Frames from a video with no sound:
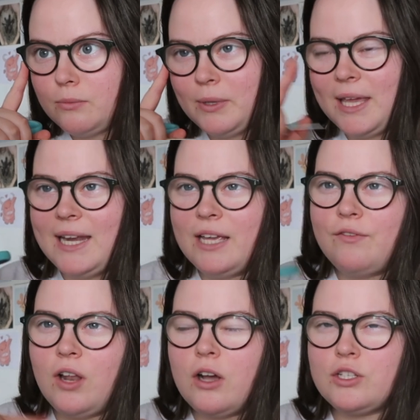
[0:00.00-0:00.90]
beginning
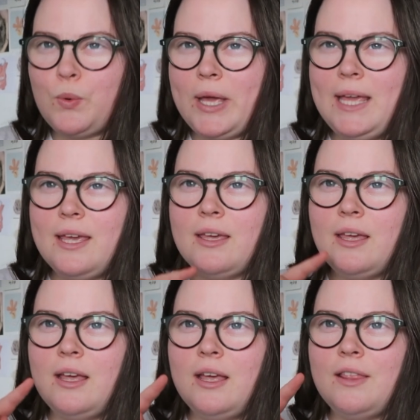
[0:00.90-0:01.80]
of last week
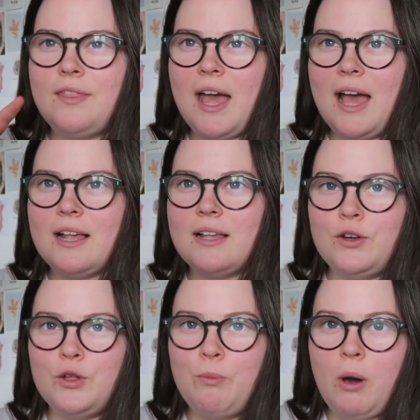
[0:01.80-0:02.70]
that the
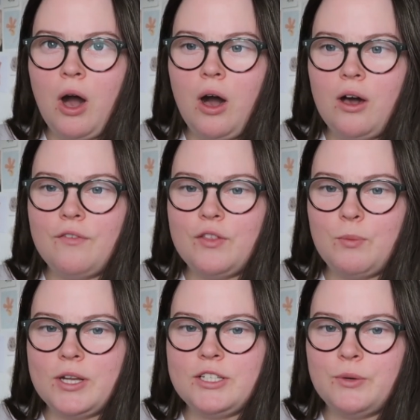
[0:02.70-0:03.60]
new part for the
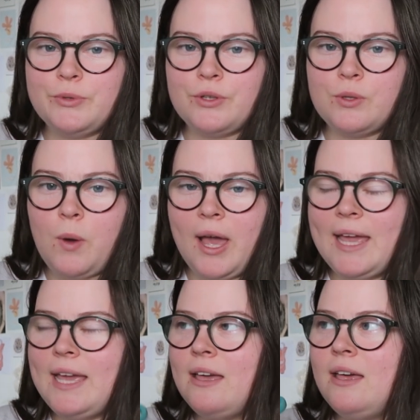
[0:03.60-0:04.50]
printer was on the
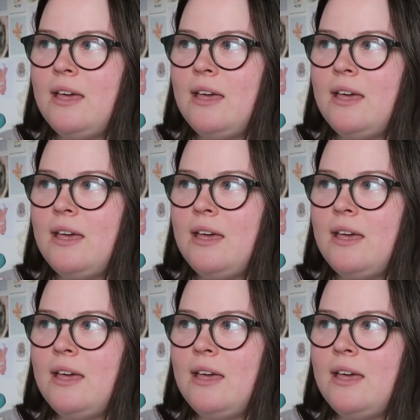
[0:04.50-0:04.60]
way,